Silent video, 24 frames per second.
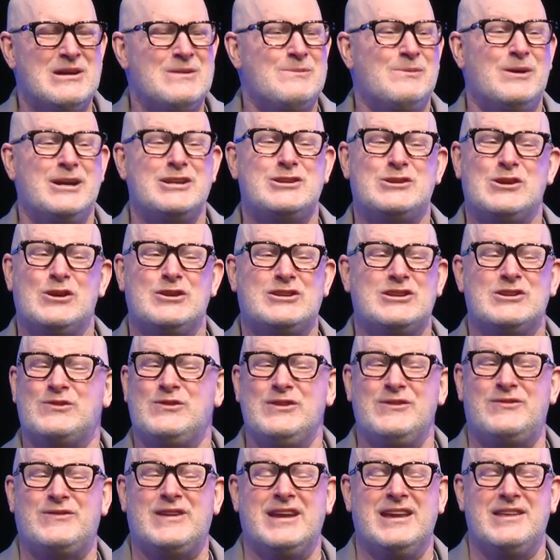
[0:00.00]
My church is
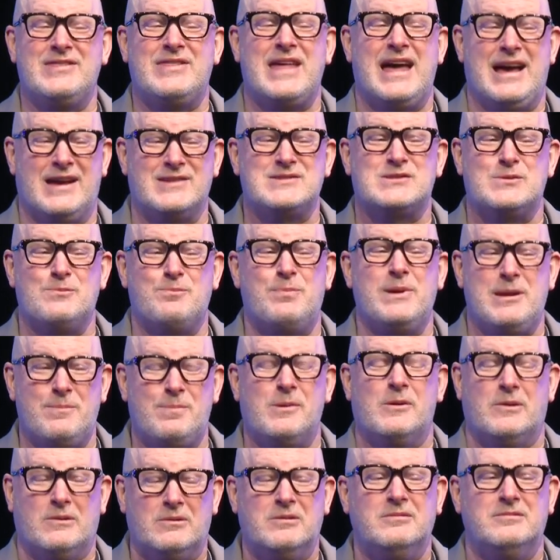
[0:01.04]
15,000
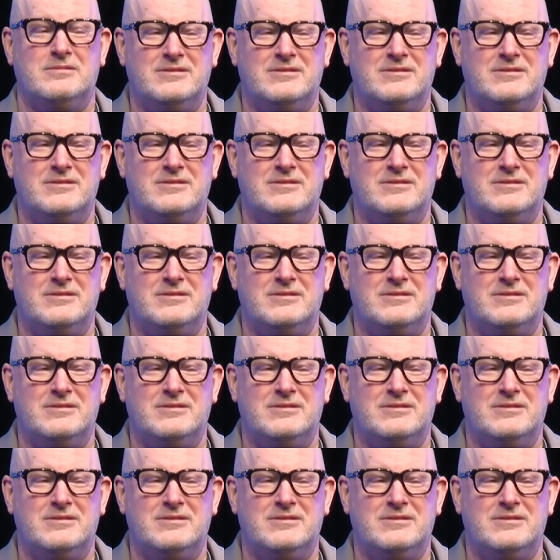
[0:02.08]
people.